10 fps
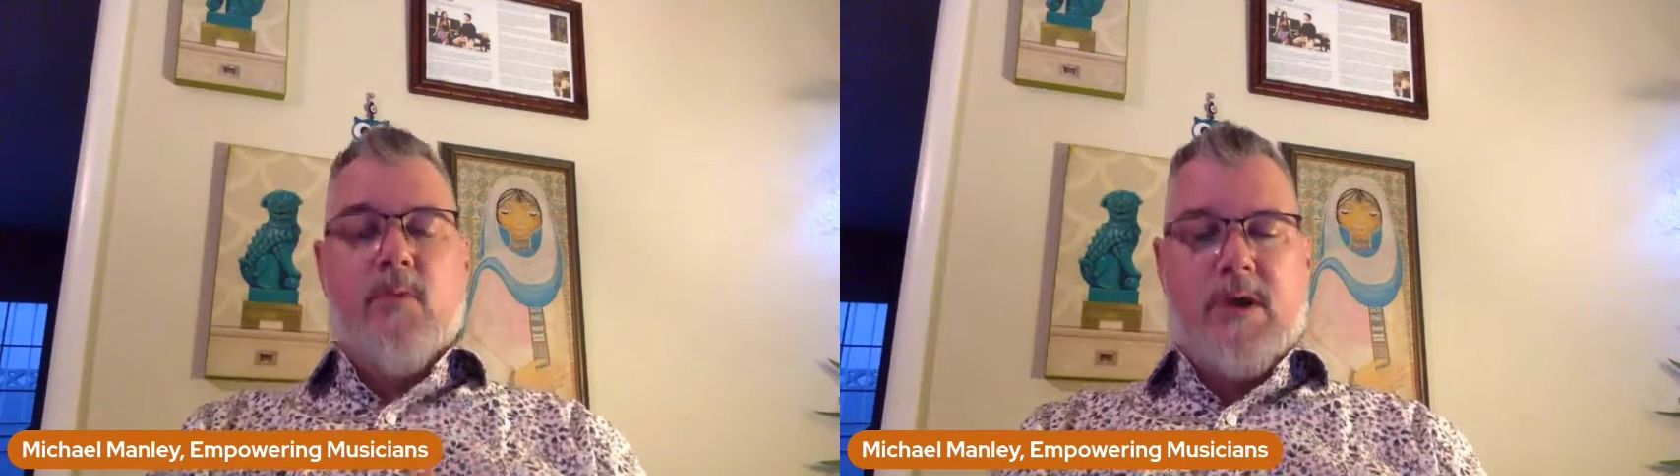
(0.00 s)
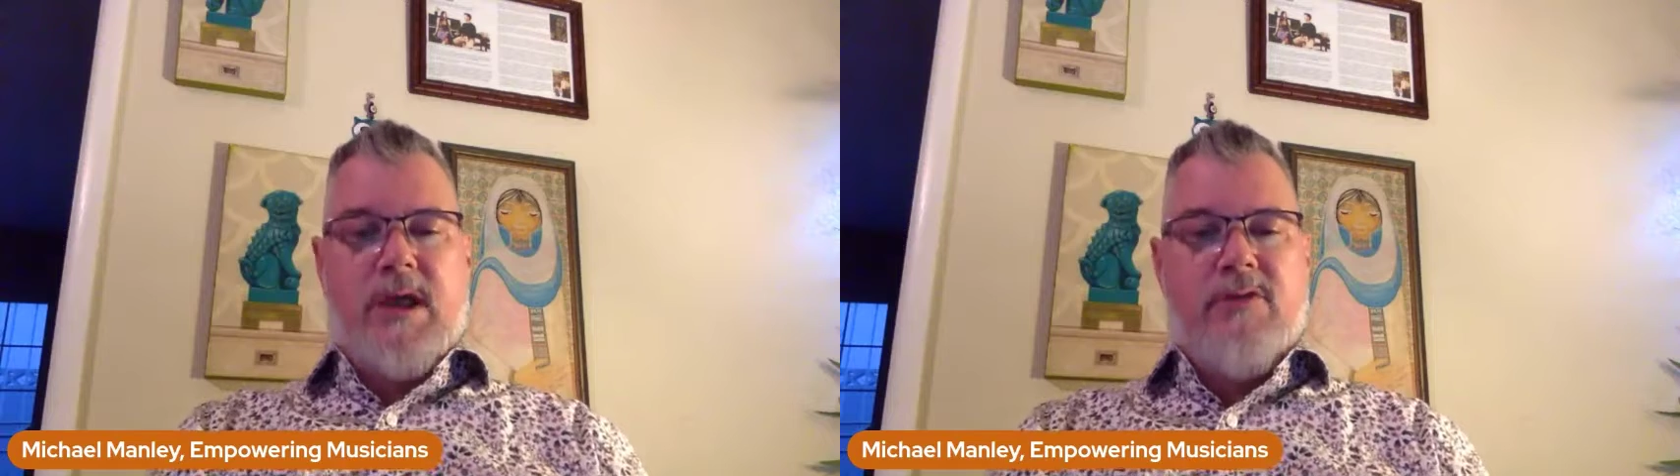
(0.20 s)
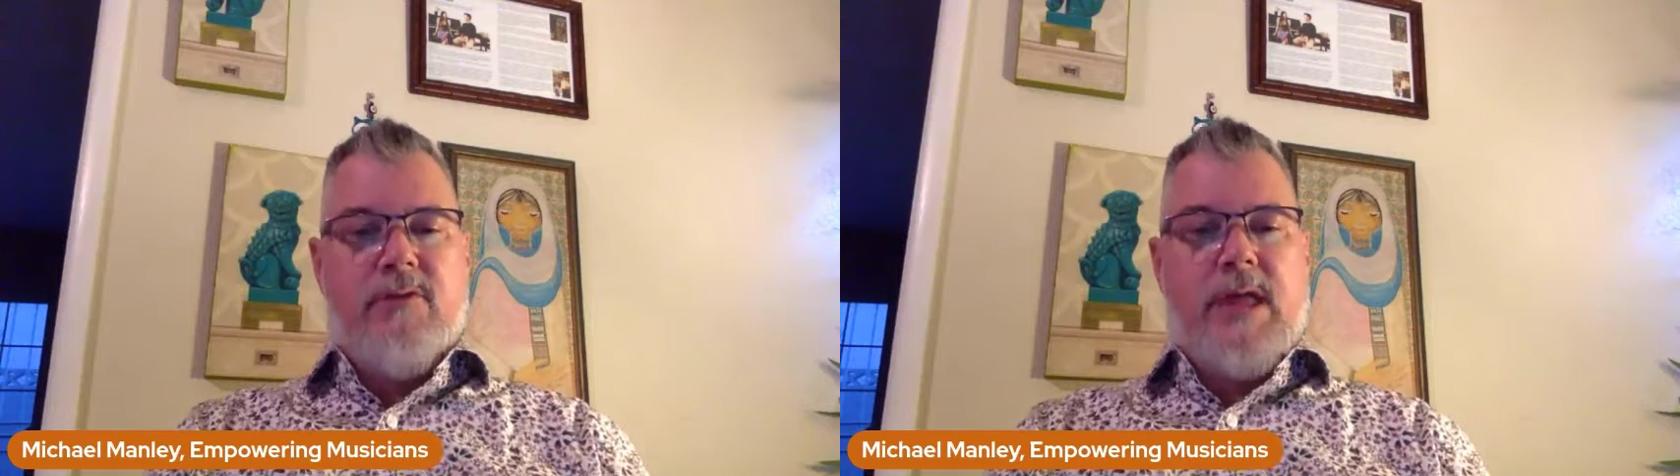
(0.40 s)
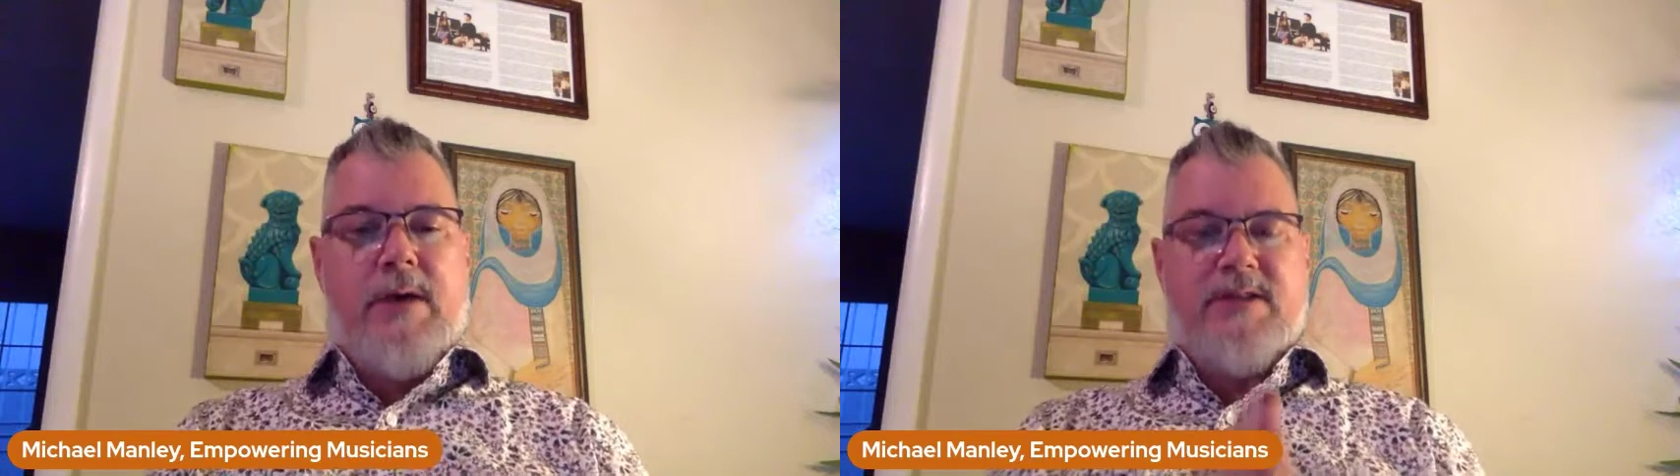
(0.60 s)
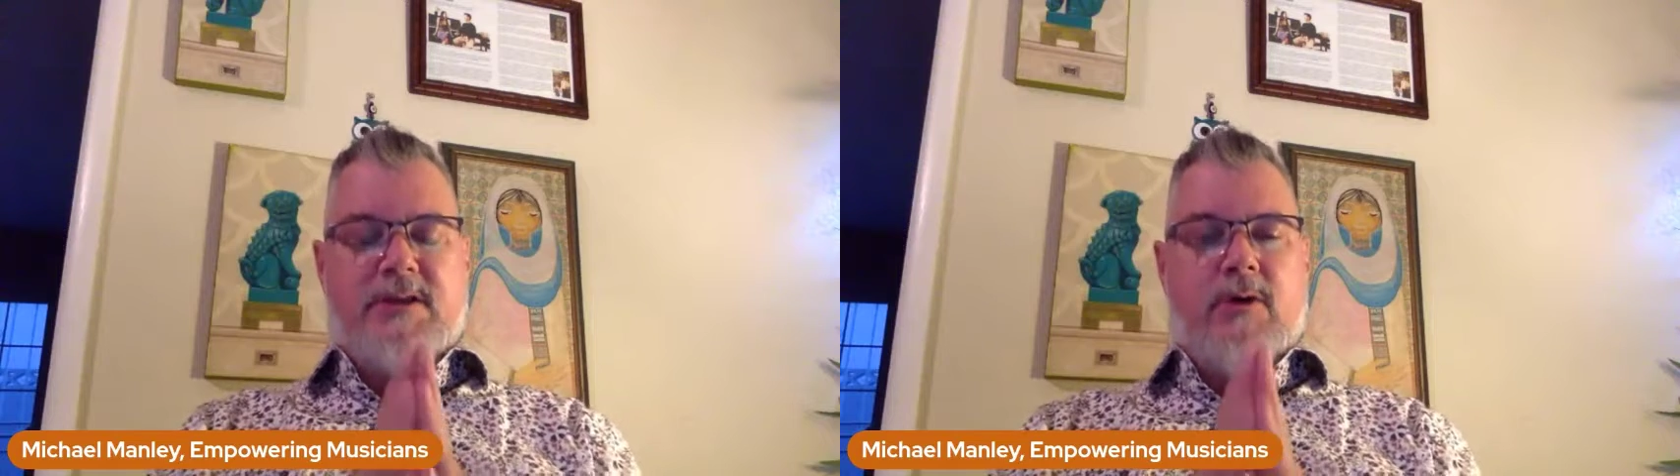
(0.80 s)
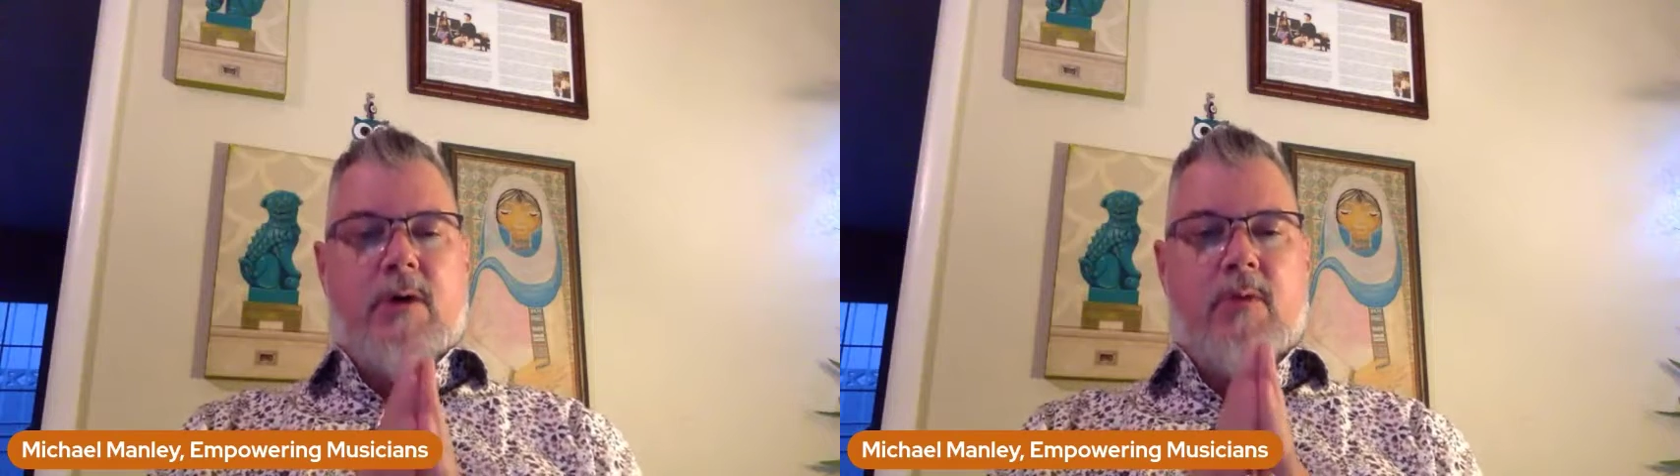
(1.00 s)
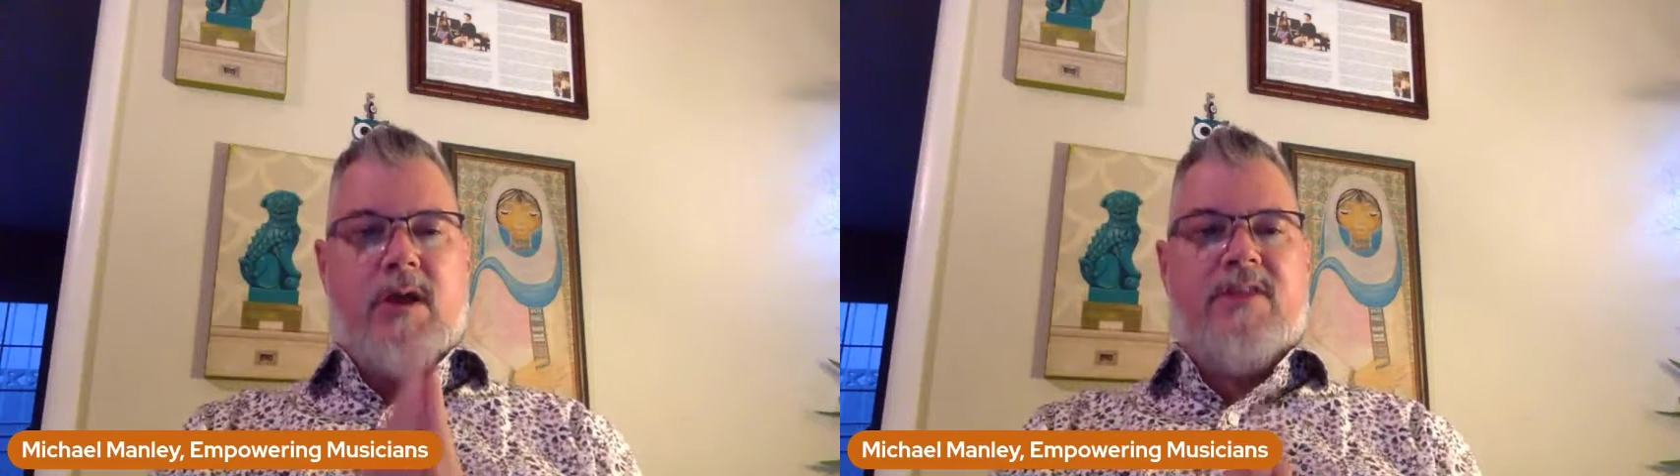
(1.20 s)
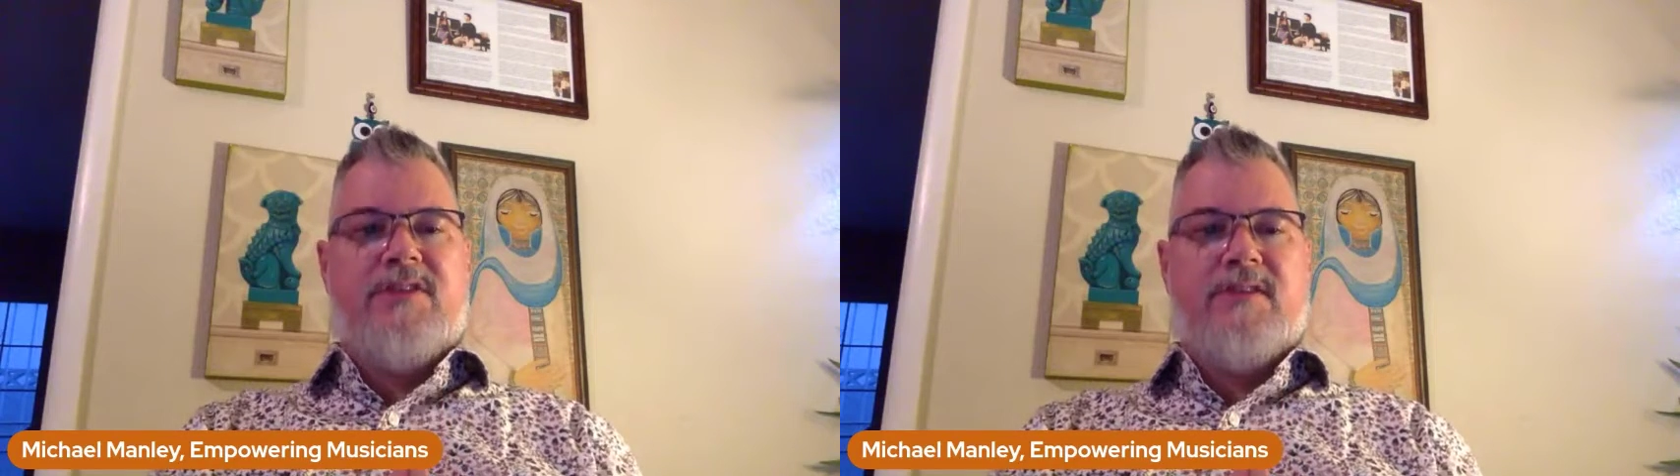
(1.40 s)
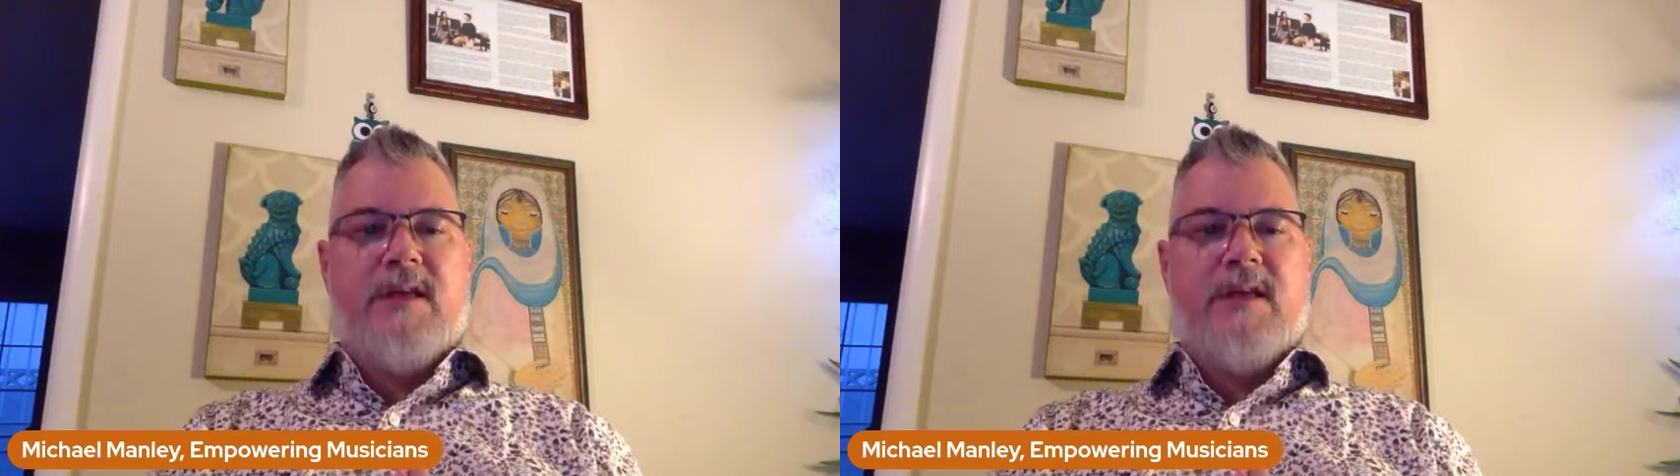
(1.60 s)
working through that. So I want to